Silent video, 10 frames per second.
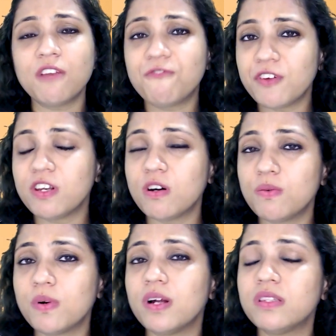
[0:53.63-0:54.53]
filler
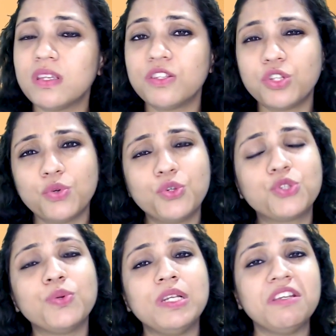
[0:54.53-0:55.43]
words is
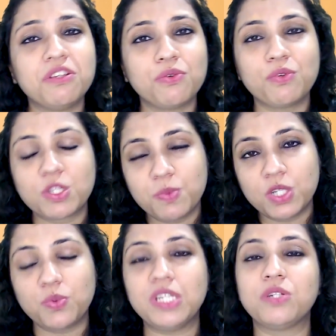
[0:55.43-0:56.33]
usually used
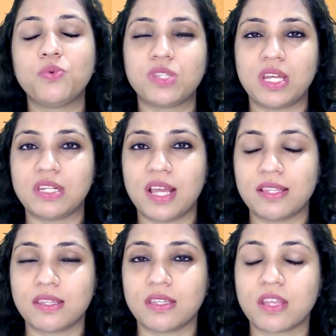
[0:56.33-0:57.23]
between two
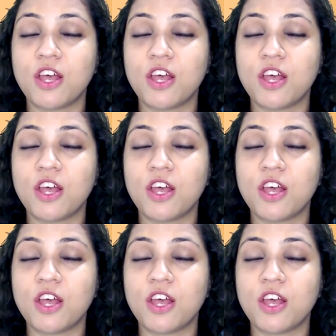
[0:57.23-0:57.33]
sentences.